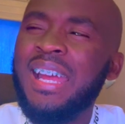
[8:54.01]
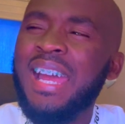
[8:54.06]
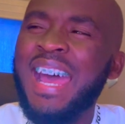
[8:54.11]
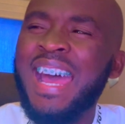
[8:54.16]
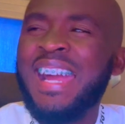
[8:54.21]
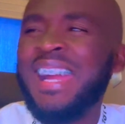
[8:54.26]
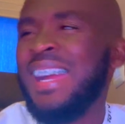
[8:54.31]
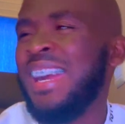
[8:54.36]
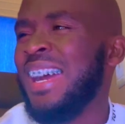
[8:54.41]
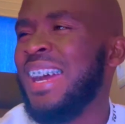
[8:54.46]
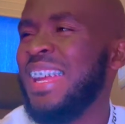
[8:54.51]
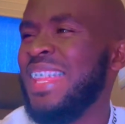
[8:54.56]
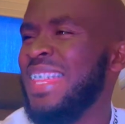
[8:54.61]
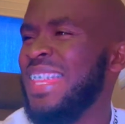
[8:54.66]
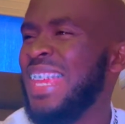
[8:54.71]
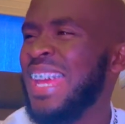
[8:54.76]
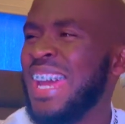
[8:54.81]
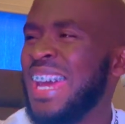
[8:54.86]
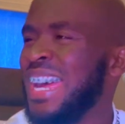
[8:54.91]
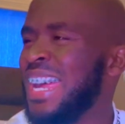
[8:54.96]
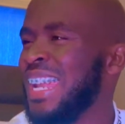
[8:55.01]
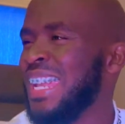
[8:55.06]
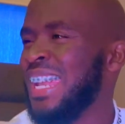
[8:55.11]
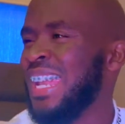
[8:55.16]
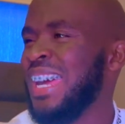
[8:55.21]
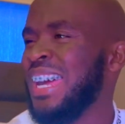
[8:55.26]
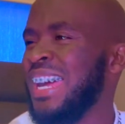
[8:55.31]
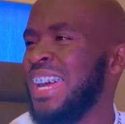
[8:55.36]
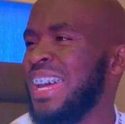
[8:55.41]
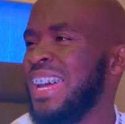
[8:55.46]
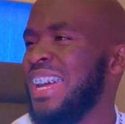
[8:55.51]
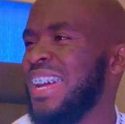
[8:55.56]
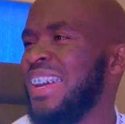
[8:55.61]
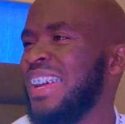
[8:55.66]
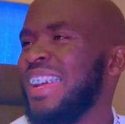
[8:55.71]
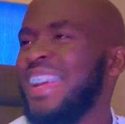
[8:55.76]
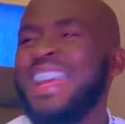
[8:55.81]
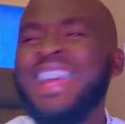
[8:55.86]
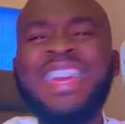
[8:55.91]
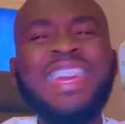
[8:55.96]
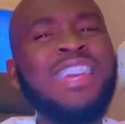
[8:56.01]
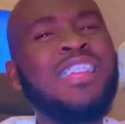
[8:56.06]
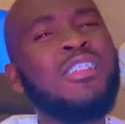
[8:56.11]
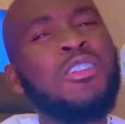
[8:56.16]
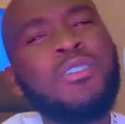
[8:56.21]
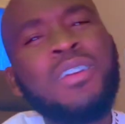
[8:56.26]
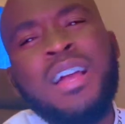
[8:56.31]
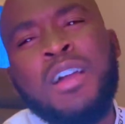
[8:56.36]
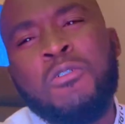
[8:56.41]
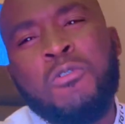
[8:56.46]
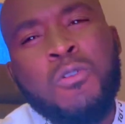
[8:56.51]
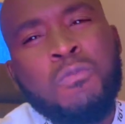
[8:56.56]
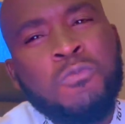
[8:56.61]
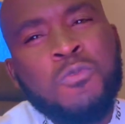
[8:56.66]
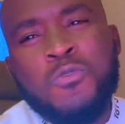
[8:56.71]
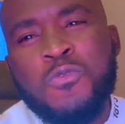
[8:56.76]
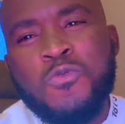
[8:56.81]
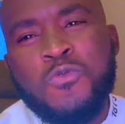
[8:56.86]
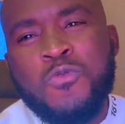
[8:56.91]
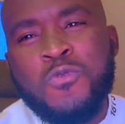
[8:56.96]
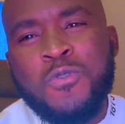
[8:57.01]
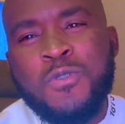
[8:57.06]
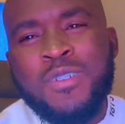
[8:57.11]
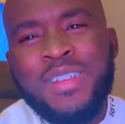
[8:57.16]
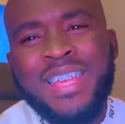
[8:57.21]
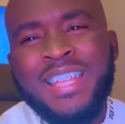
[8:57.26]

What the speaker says: Akanyala, Kitokanko Budum,